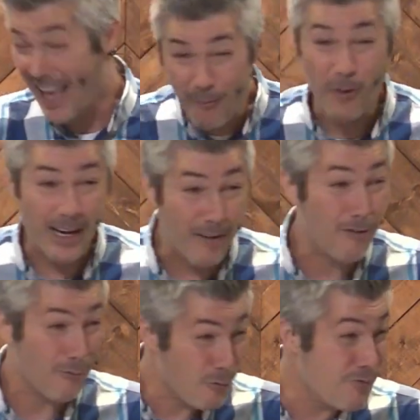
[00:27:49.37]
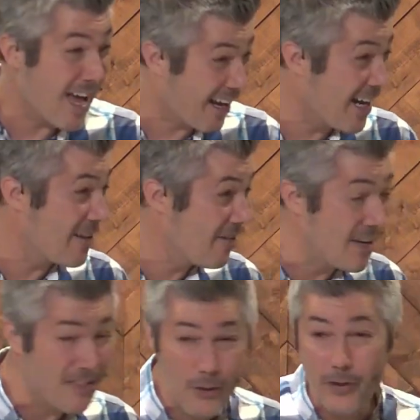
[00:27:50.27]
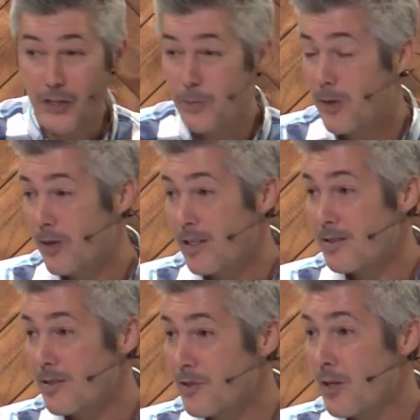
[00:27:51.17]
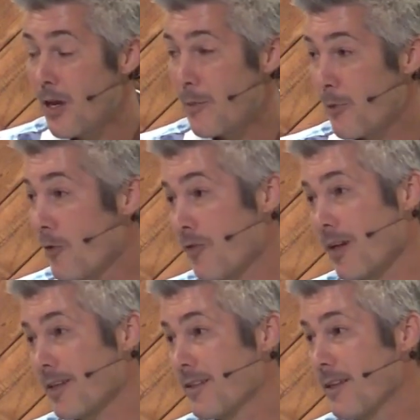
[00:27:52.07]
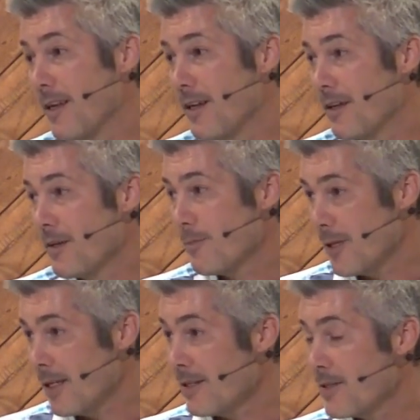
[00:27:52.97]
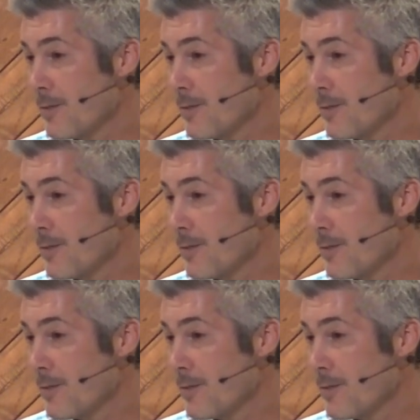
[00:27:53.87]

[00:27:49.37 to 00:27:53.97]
way, through that kind of faith, you can experience his perfect peace.